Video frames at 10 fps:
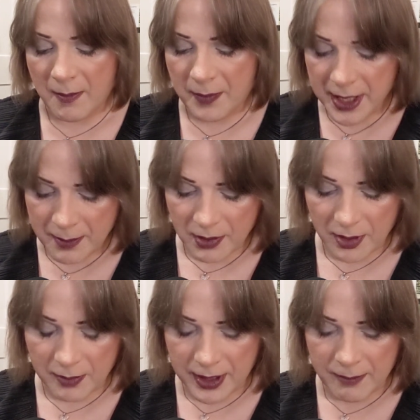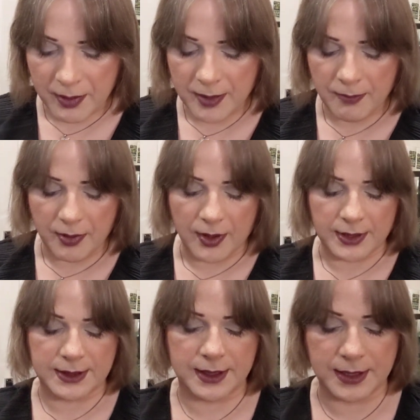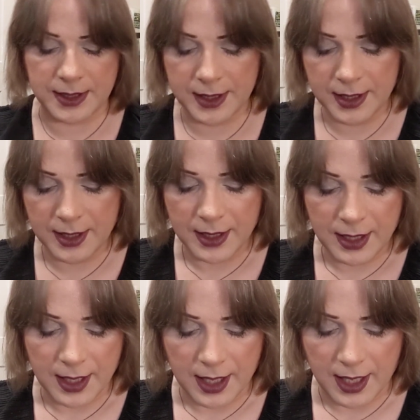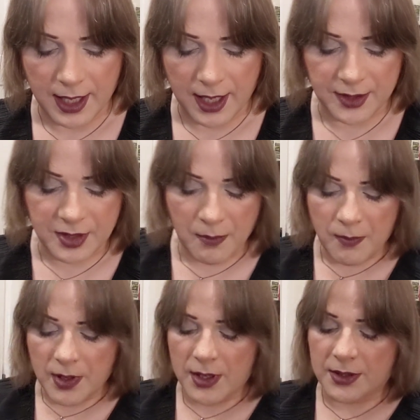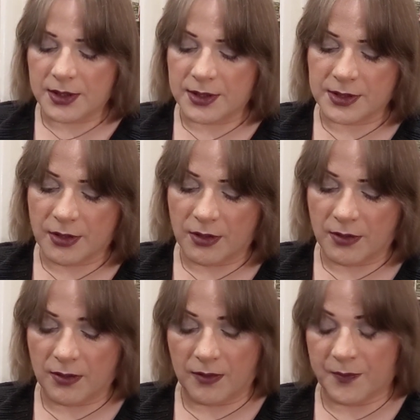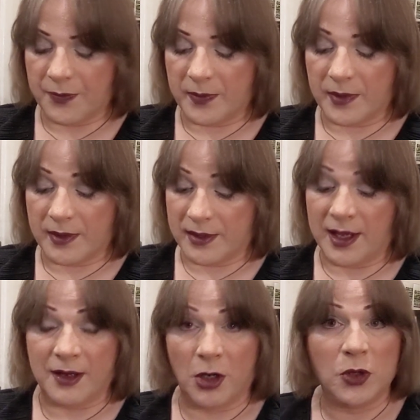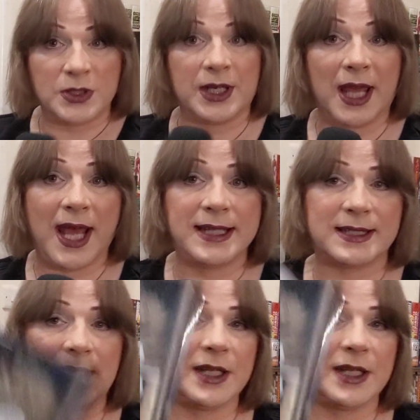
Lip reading: People are being pinpointed and murdered and losing their heads,